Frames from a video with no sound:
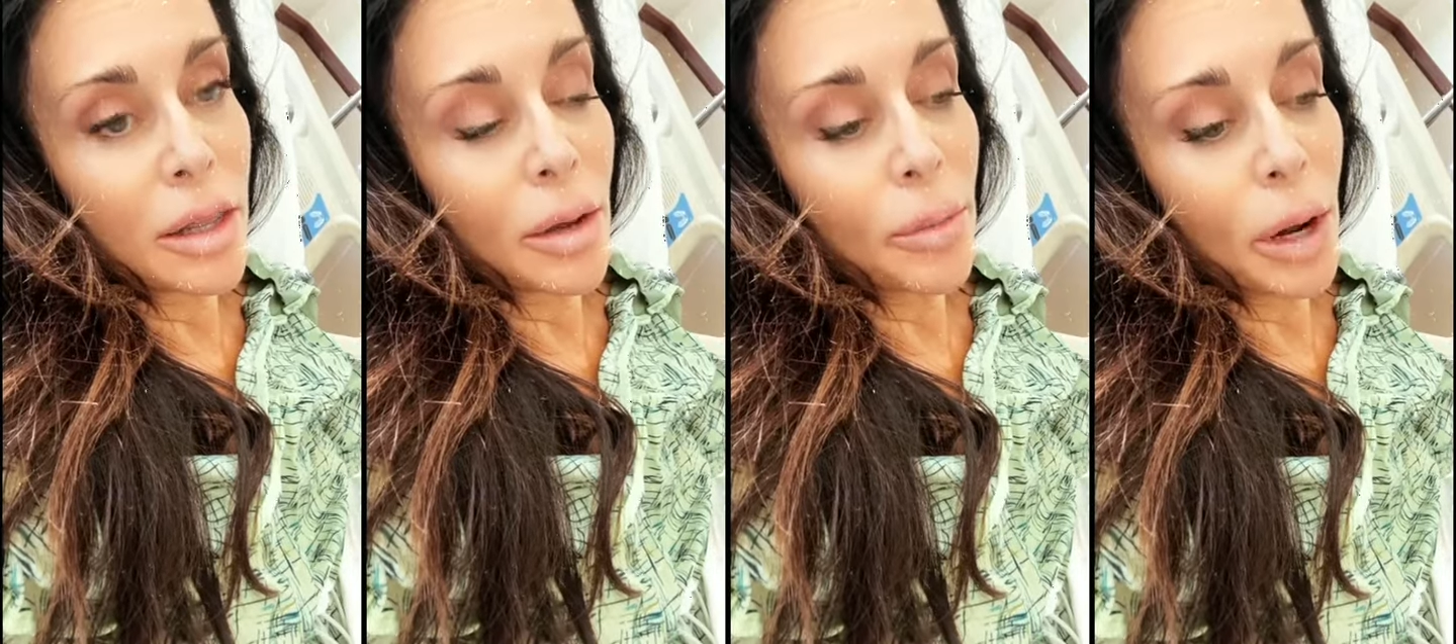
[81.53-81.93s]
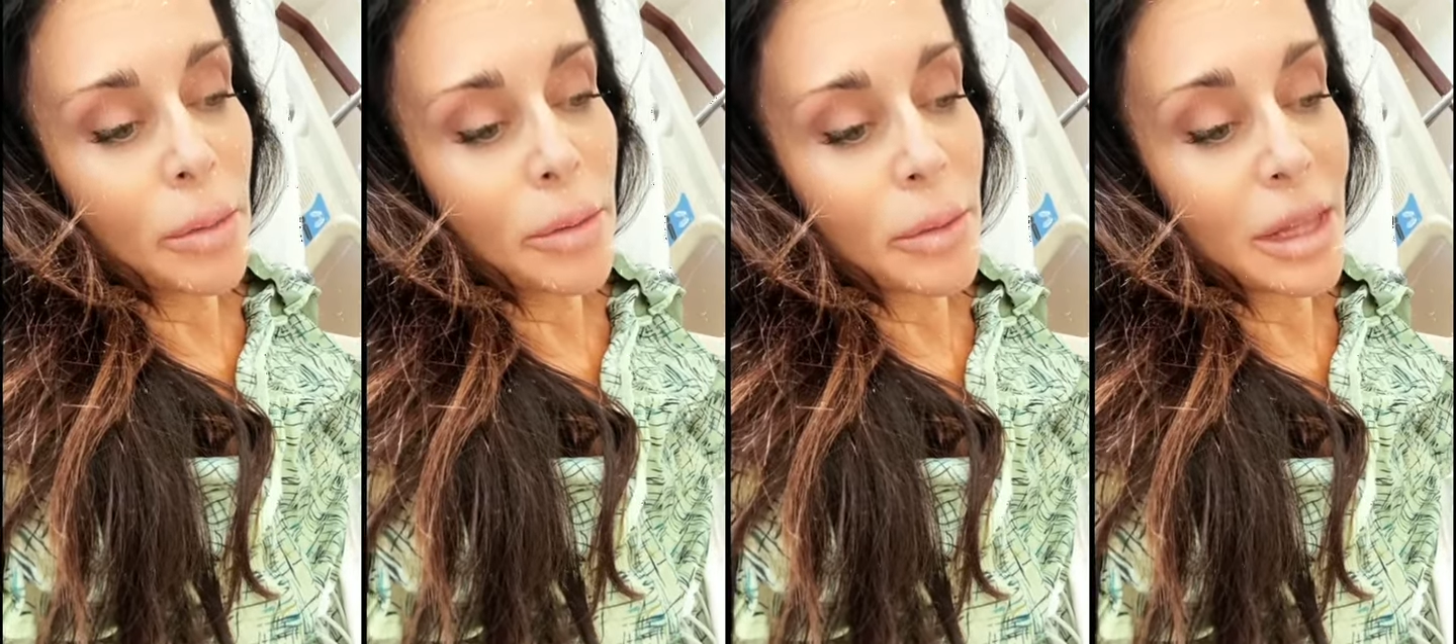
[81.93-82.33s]
that
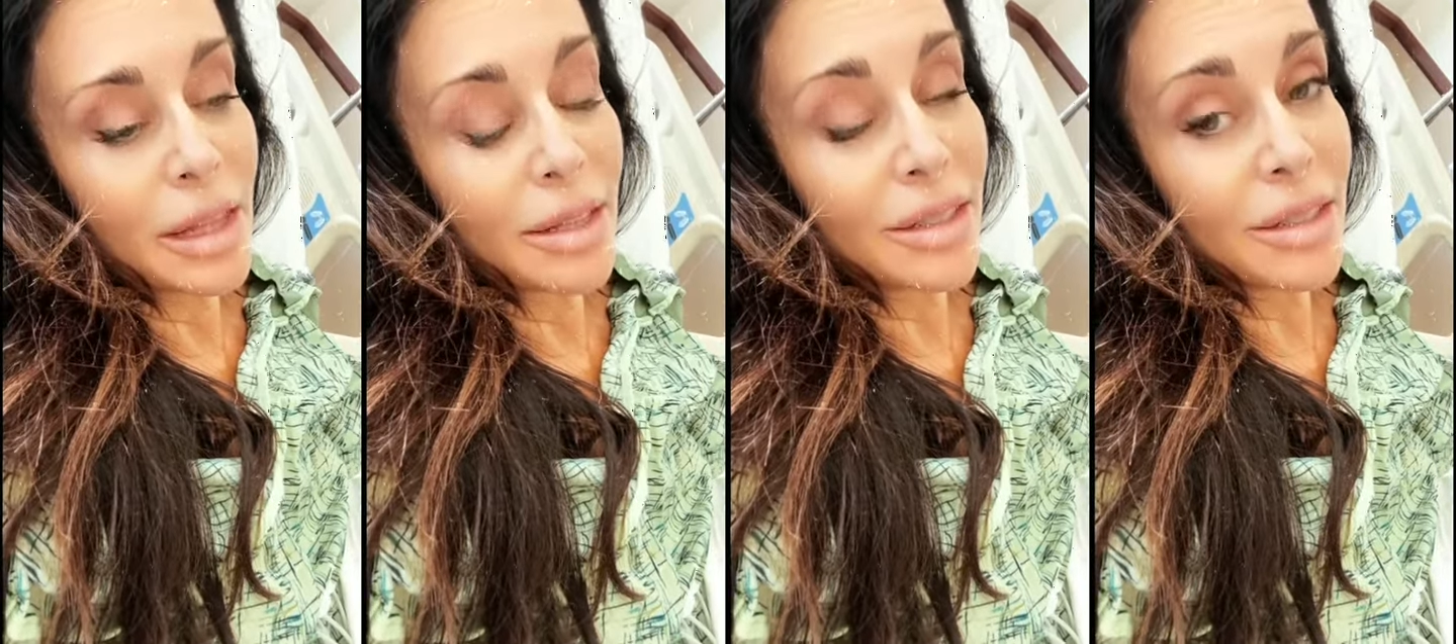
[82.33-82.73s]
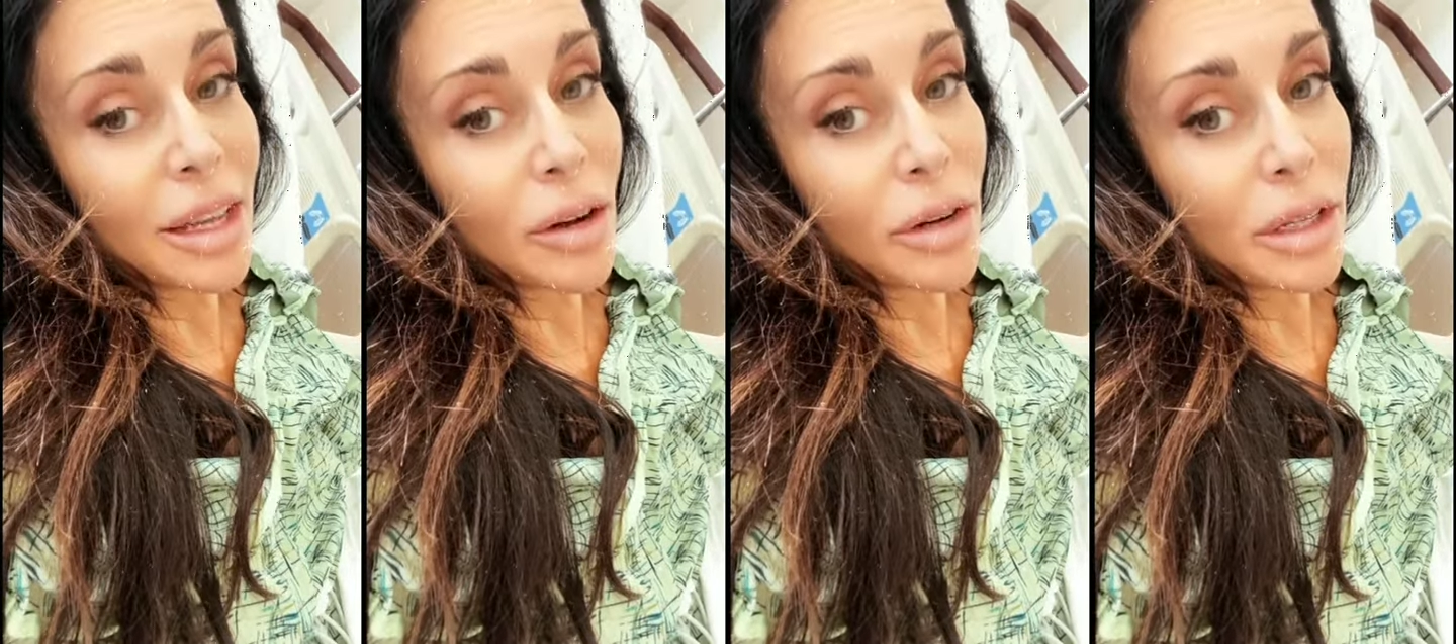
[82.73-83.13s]
probably the
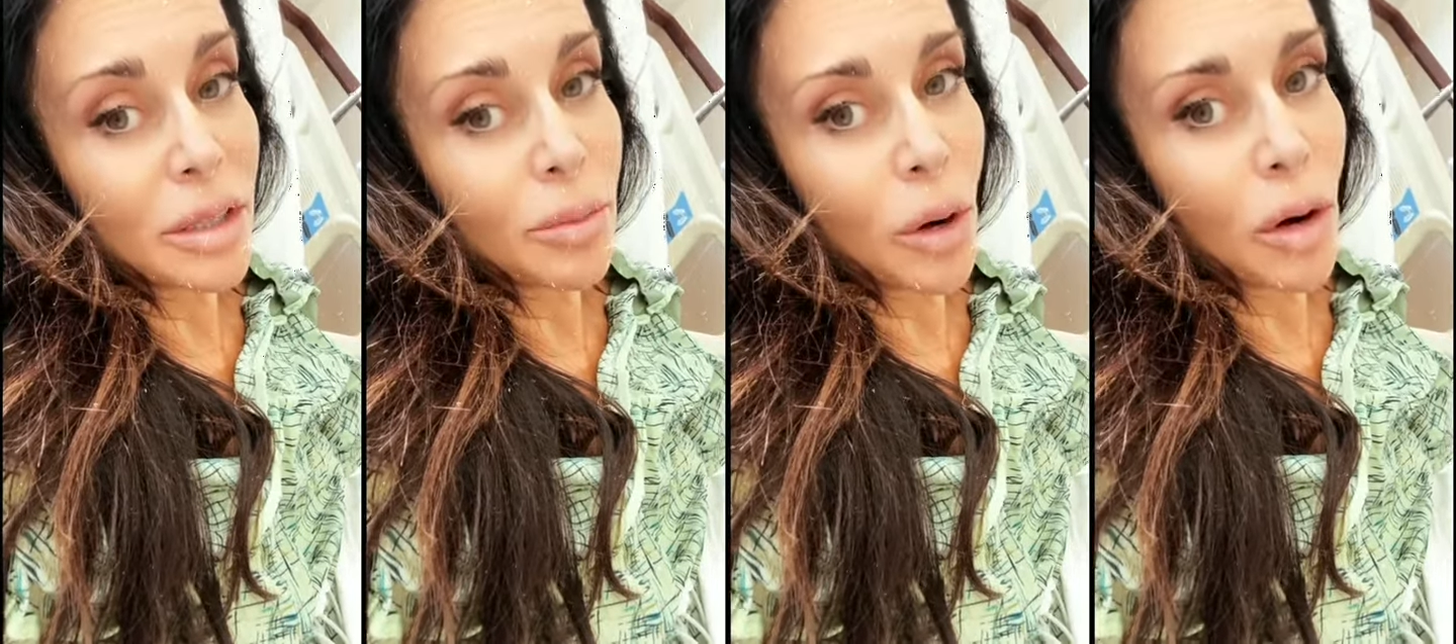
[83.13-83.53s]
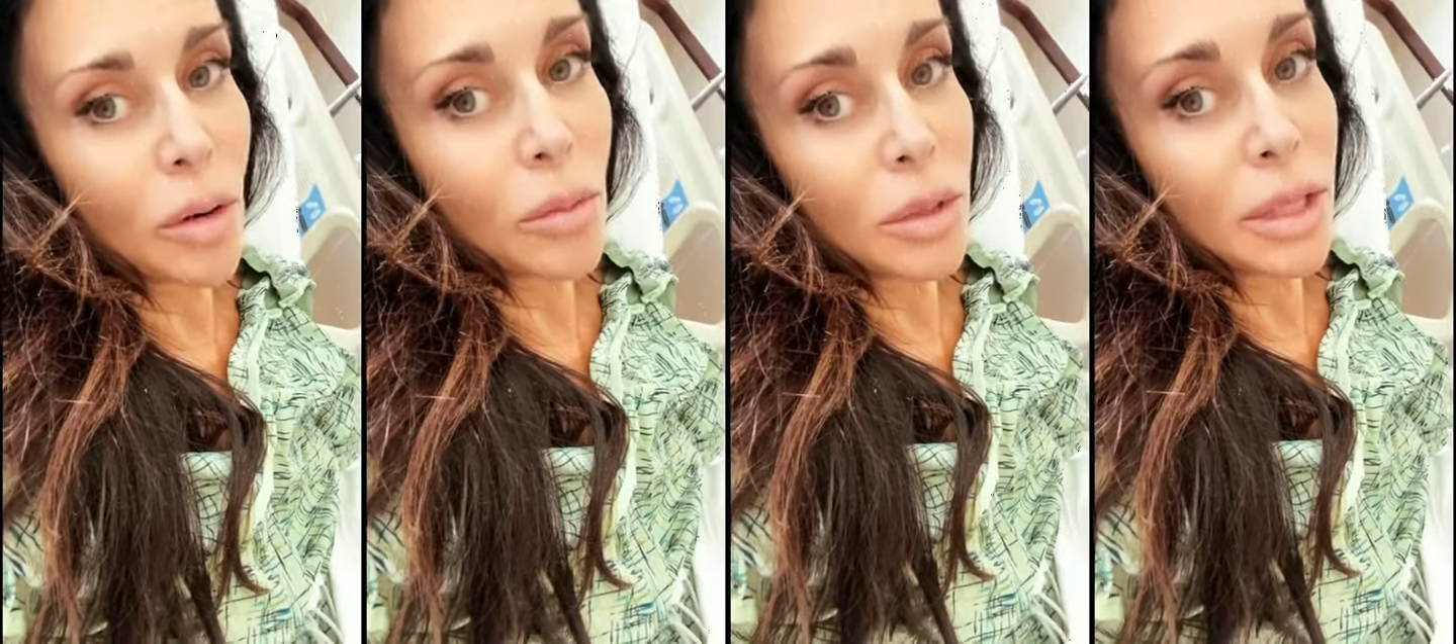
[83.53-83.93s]
scariest part
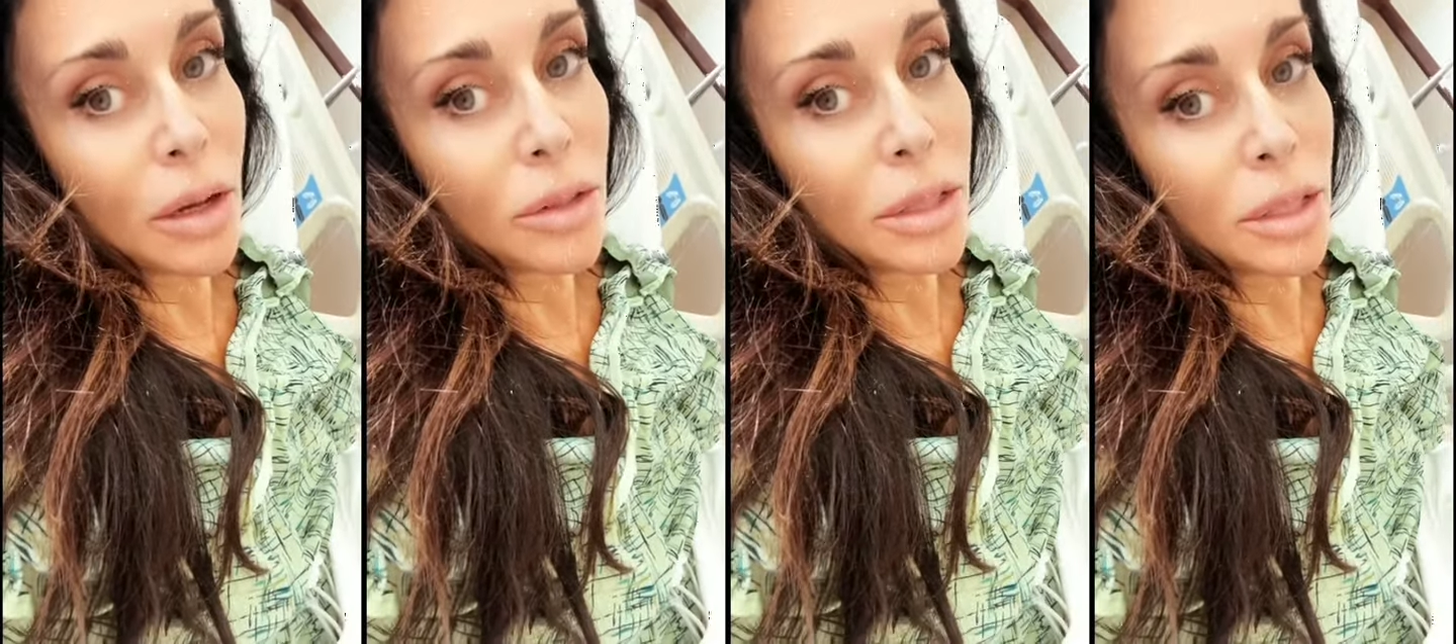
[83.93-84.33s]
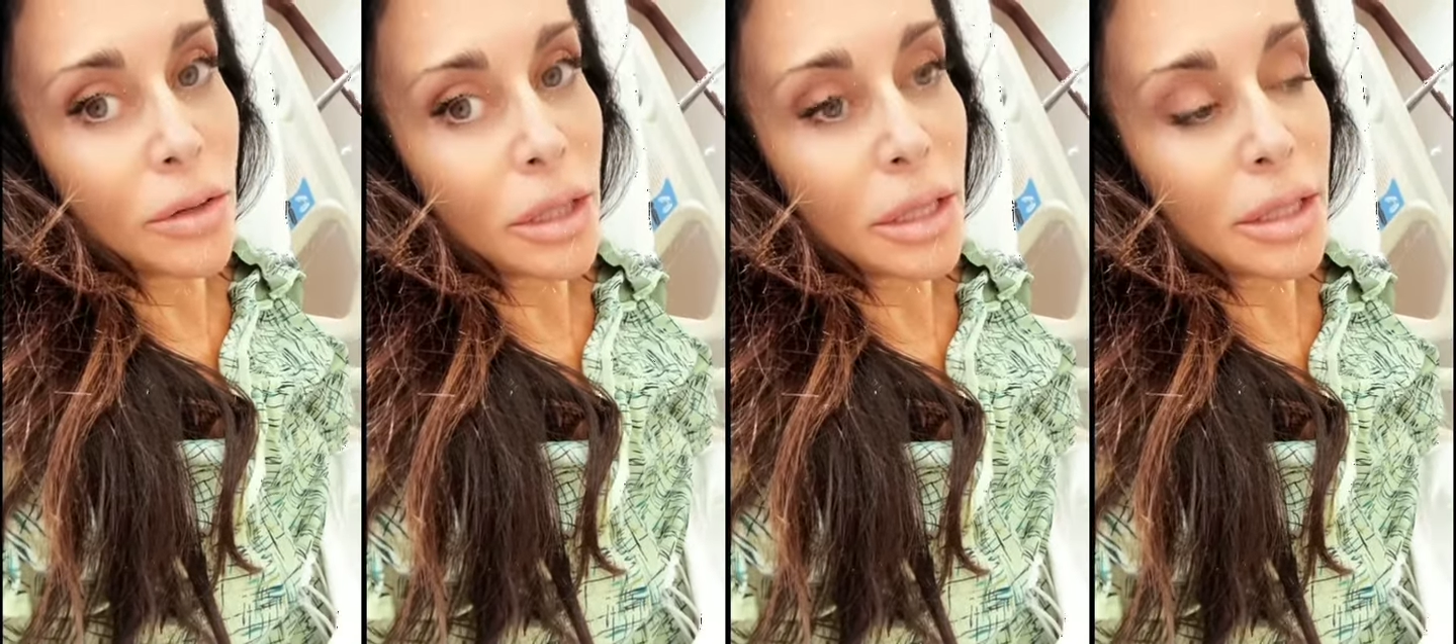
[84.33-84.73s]
was how
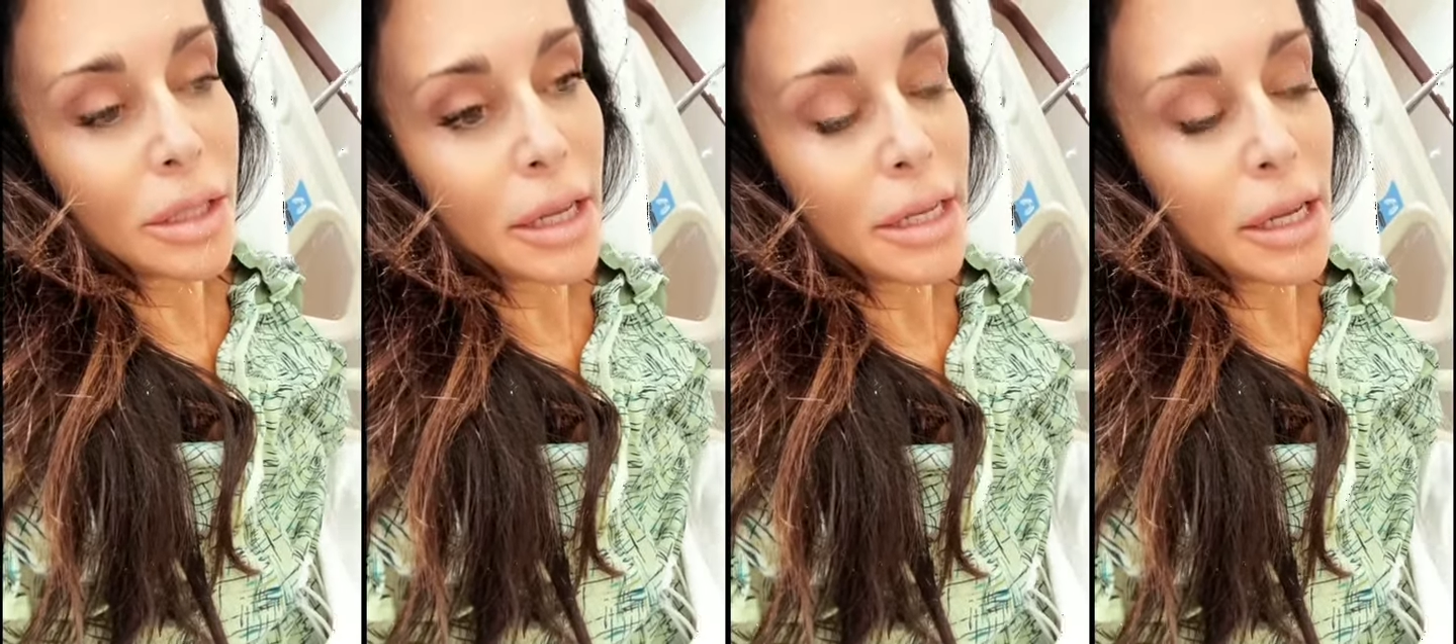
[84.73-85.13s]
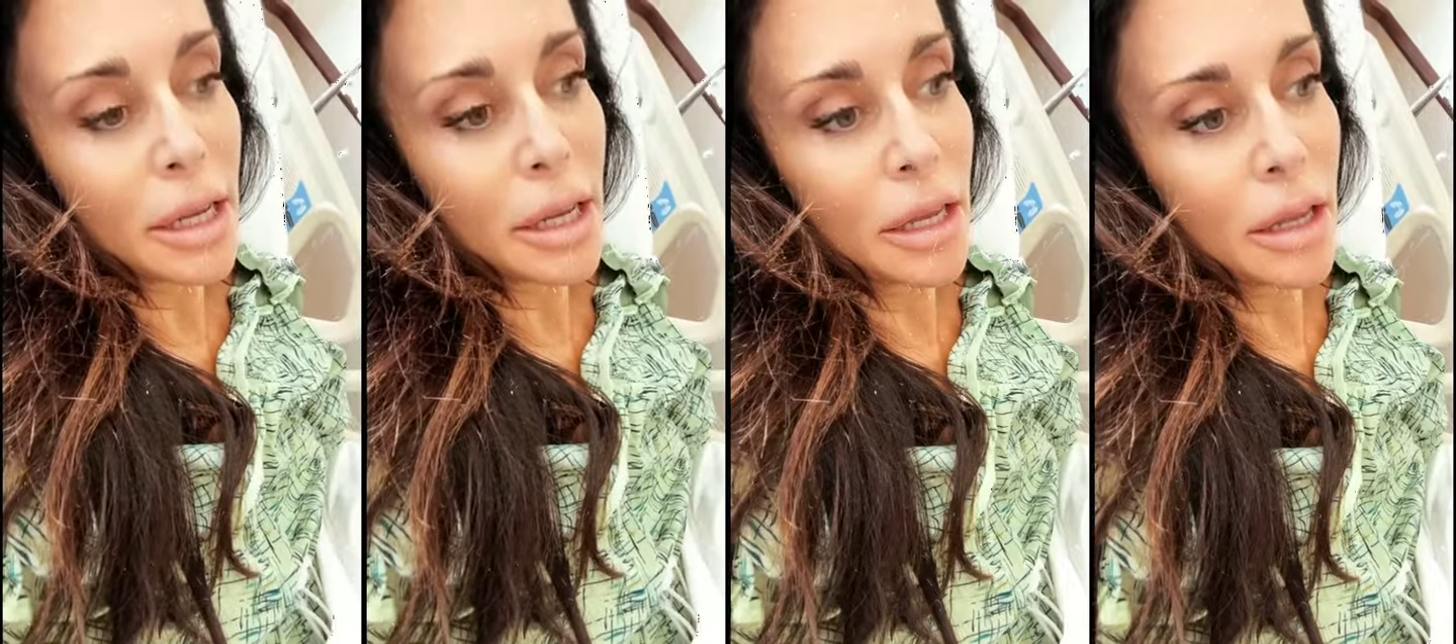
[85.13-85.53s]
serious they
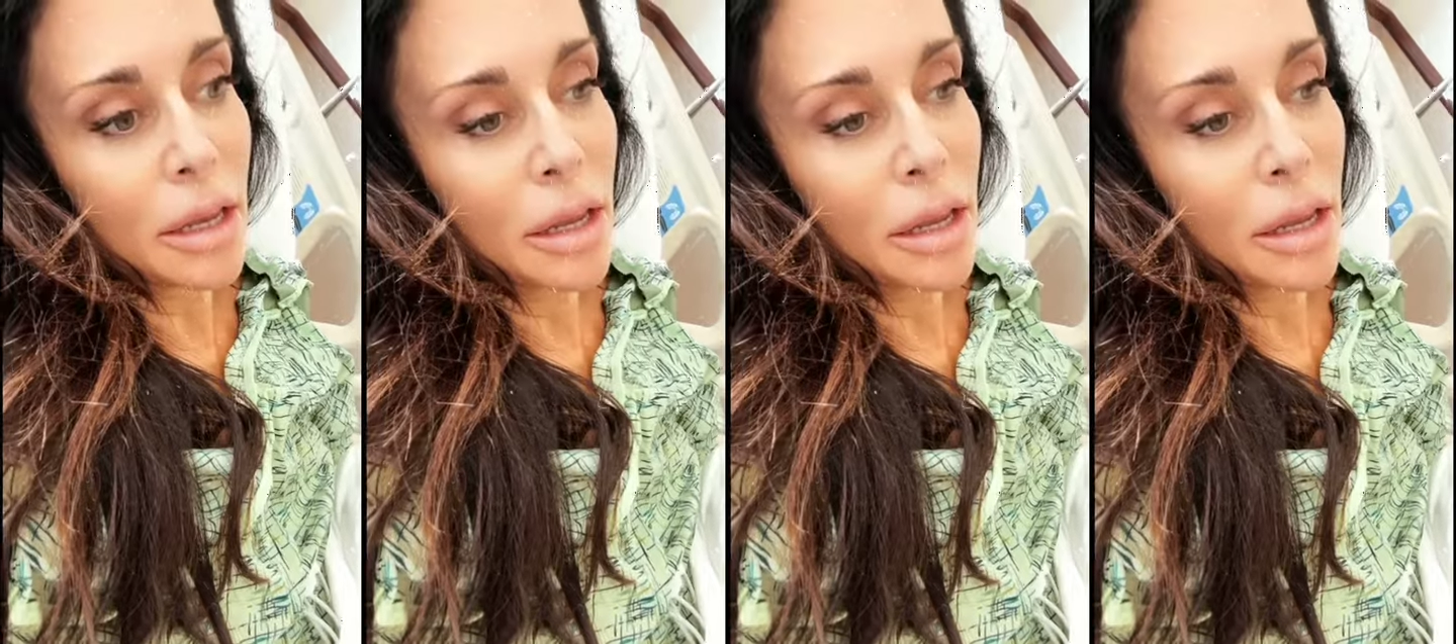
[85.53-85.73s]
take it.